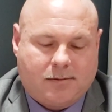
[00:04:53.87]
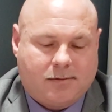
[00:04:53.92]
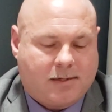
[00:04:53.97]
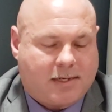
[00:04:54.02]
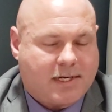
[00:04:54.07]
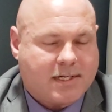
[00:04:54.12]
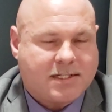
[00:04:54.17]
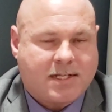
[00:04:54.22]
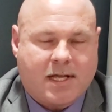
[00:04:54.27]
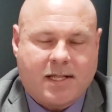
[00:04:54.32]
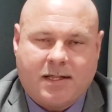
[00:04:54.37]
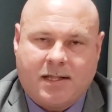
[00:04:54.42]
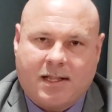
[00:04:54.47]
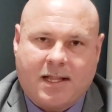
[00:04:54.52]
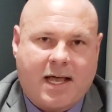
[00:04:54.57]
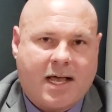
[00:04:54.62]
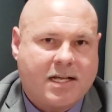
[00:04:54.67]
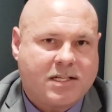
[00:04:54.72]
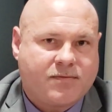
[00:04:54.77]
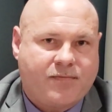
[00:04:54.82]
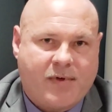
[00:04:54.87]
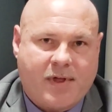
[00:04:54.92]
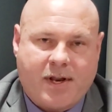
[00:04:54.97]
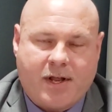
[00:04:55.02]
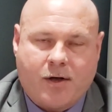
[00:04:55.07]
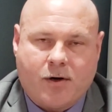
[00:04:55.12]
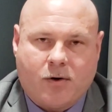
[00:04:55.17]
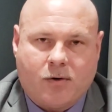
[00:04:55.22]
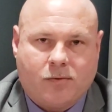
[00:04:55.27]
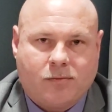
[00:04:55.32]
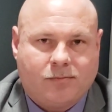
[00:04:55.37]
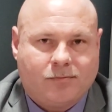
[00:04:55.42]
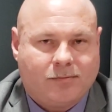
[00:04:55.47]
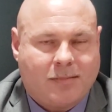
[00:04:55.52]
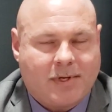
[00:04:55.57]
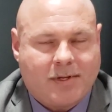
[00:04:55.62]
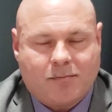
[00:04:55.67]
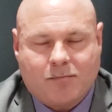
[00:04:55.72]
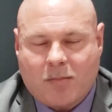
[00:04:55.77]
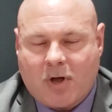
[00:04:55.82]
Like I said in the last video,
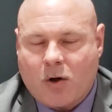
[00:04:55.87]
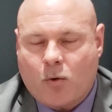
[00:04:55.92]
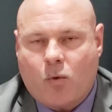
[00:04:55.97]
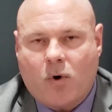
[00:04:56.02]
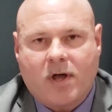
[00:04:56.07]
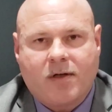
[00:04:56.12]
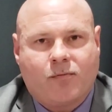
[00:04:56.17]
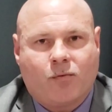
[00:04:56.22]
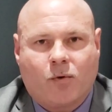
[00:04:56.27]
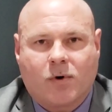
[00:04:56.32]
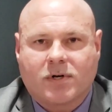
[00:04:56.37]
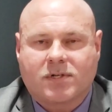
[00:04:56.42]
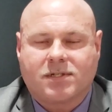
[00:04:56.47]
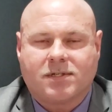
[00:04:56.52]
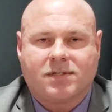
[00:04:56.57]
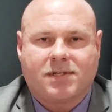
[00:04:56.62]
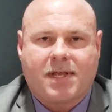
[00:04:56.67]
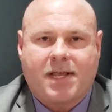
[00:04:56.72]
my wife works as